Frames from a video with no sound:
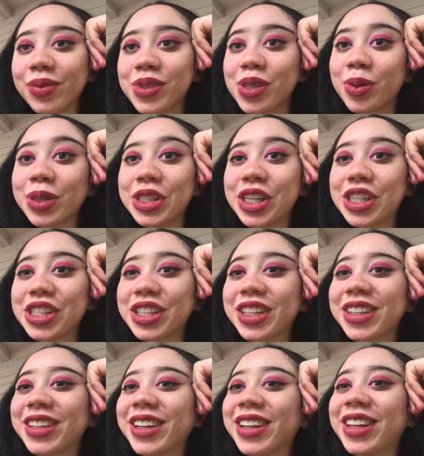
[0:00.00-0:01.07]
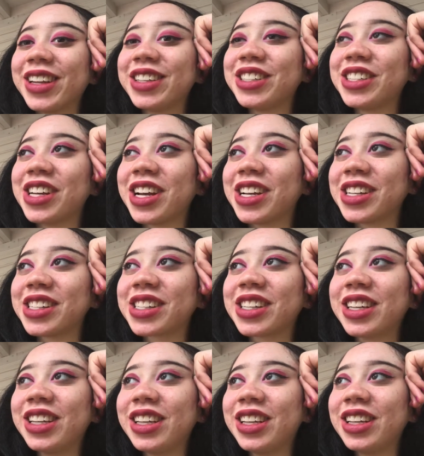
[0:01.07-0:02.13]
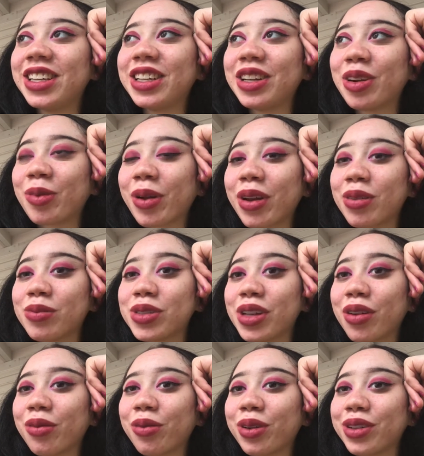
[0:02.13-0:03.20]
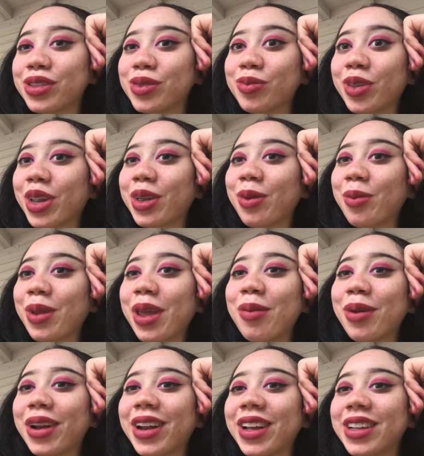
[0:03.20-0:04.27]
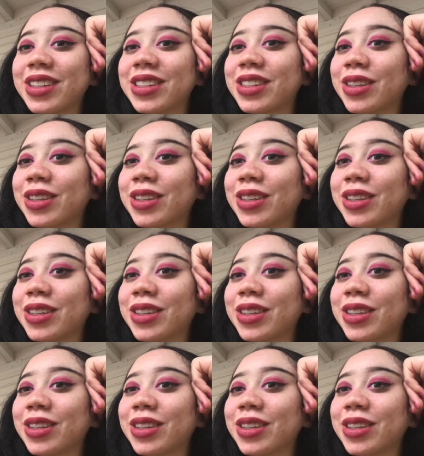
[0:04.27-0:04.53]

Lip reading: so we change it, and then she has you know, random stuff with some random name on it.